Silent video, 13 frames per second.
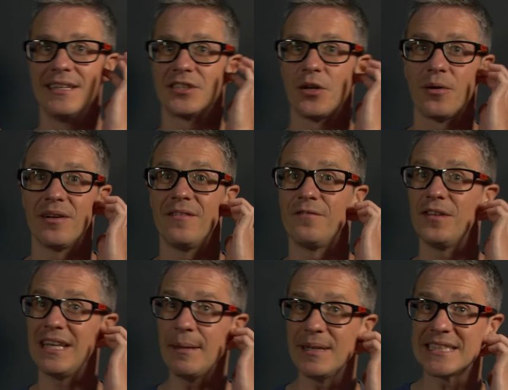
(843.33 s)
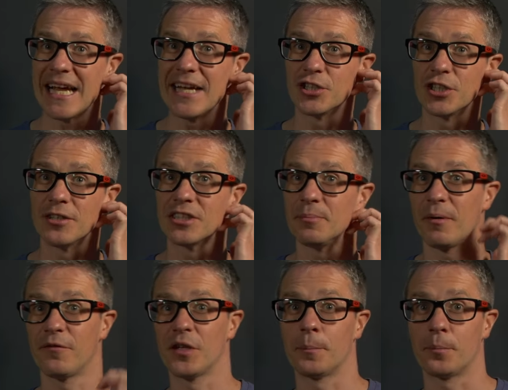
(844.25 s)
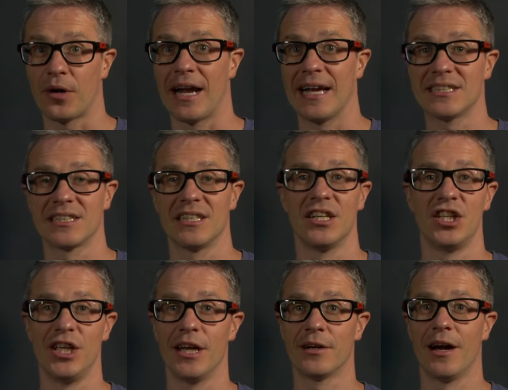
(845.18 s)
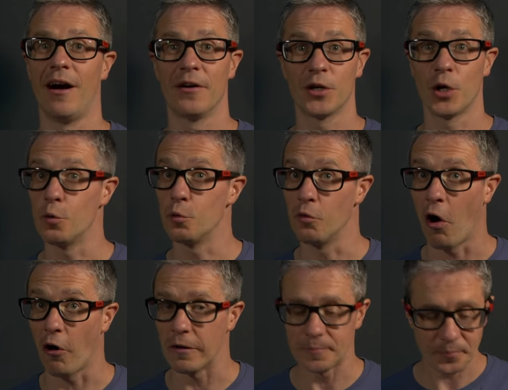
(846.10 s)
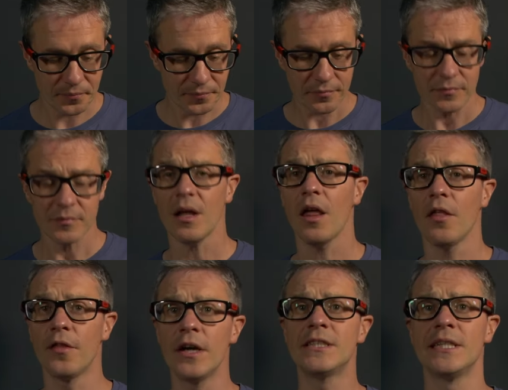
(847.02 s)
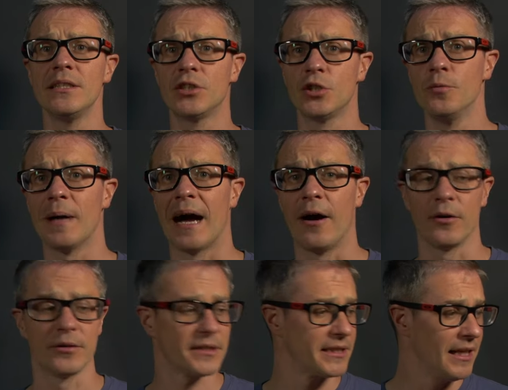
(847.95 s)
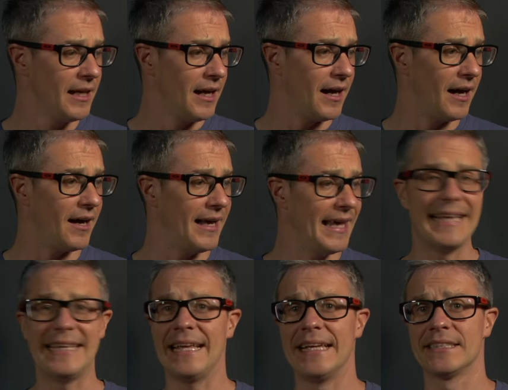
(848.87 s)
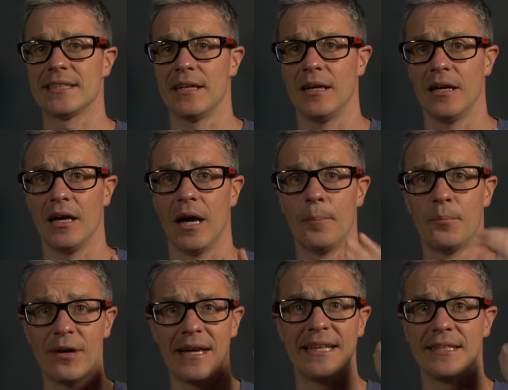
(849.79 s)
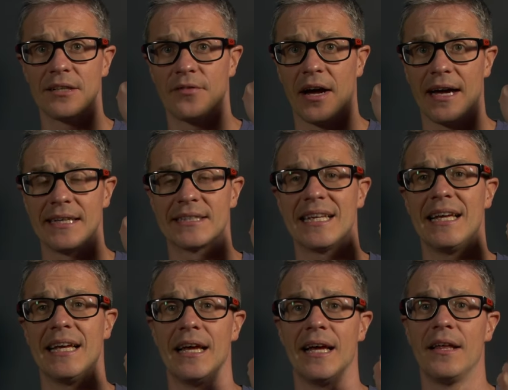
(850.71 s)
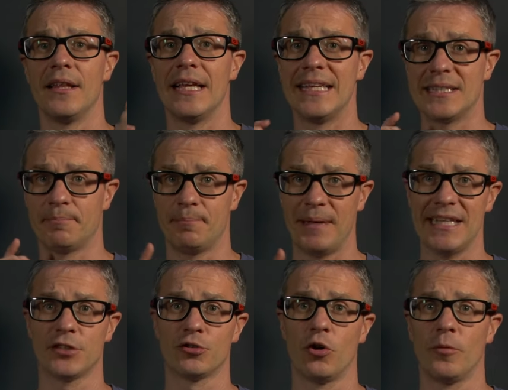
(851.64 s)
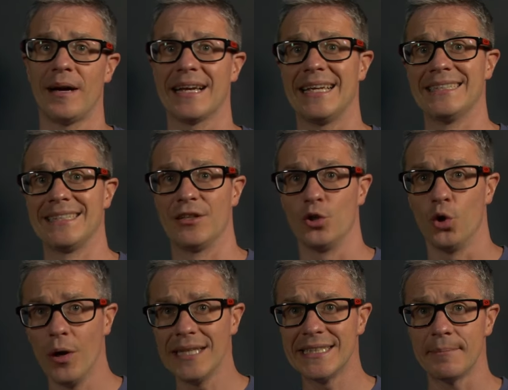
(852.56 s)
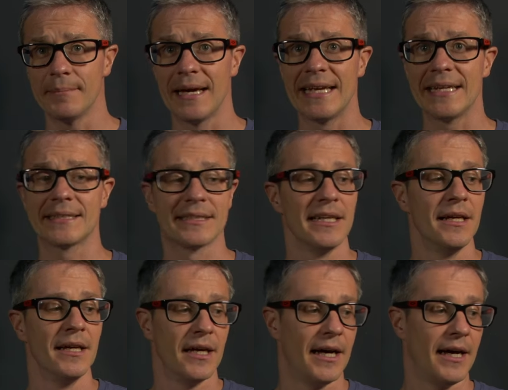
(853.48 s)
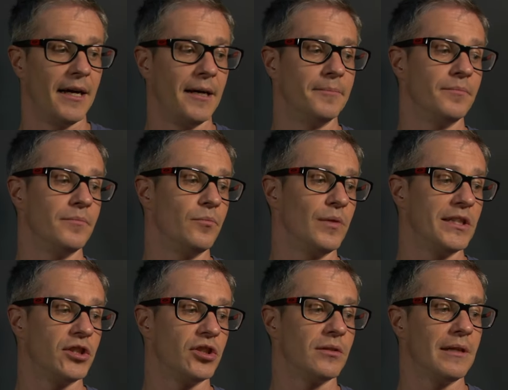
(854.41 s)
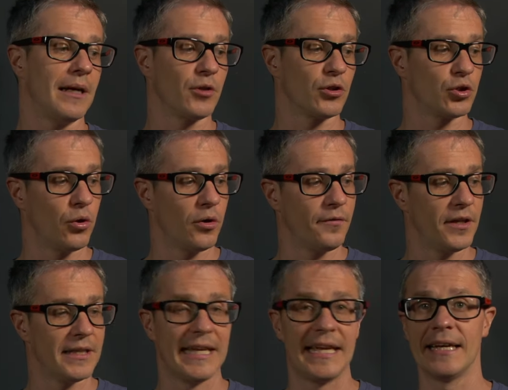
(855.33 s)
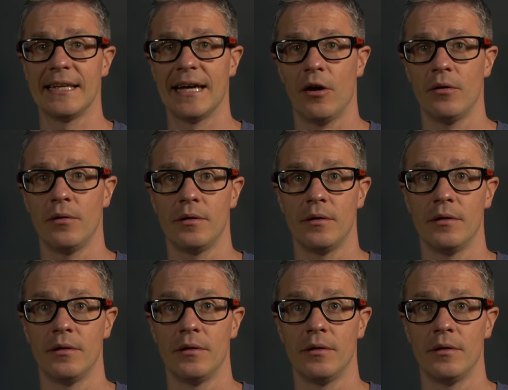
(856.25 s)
So limitations, but for the price, you can't go wrong. £32. It is a brilliant device. Its biggest drawback is the noise it makes, which I'm not sure if you can hear now.